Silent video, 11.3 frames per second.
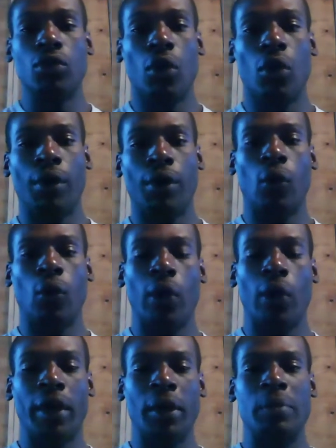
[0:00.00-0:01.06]
you go
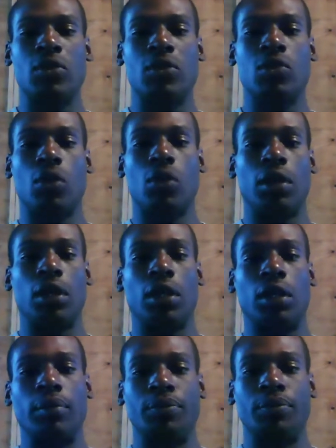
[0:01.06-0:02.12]
on a webs
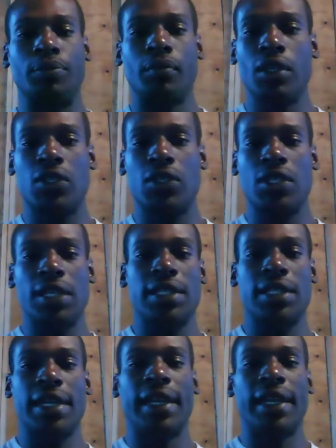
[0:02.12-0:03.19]
or
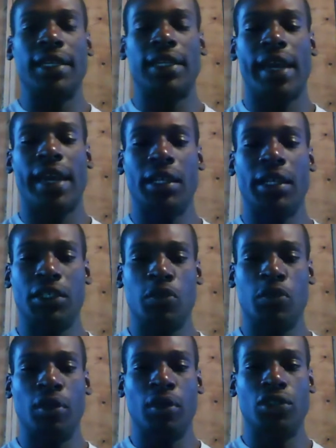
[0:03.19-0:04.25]
a site like
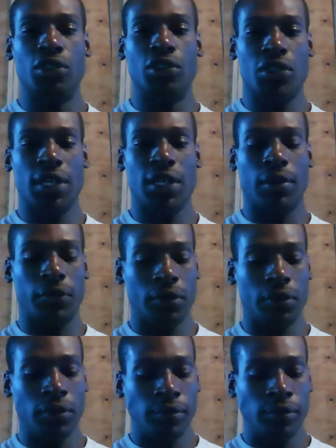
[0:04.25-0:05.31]
that and just build it yourself.